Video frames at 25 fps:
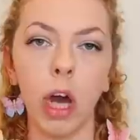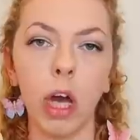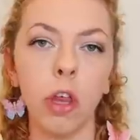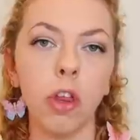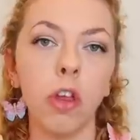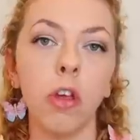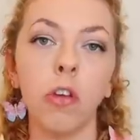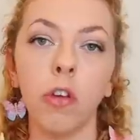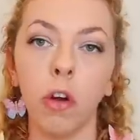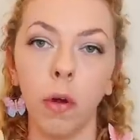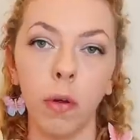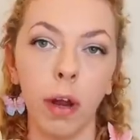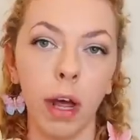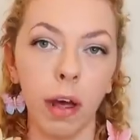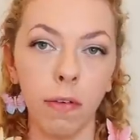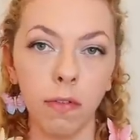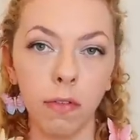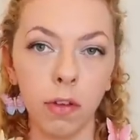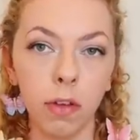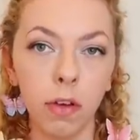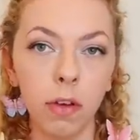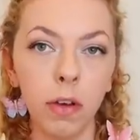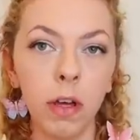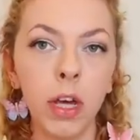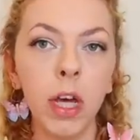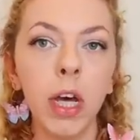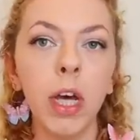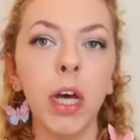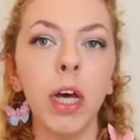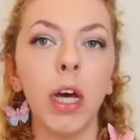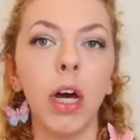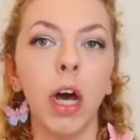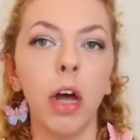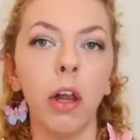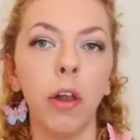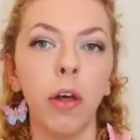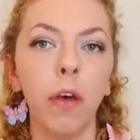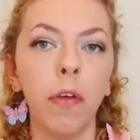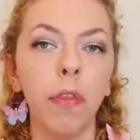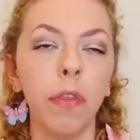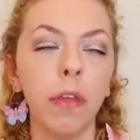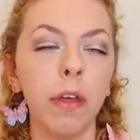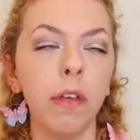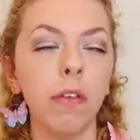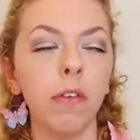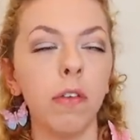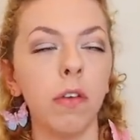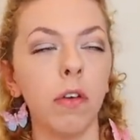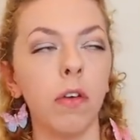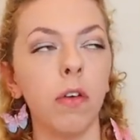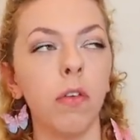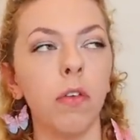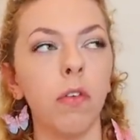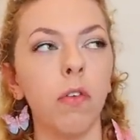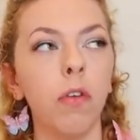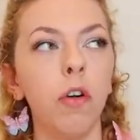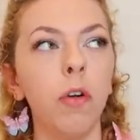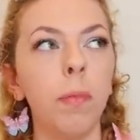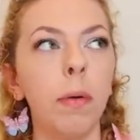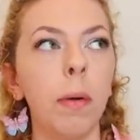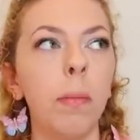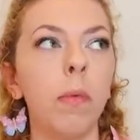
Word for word: actually don't have to. A lot of this group,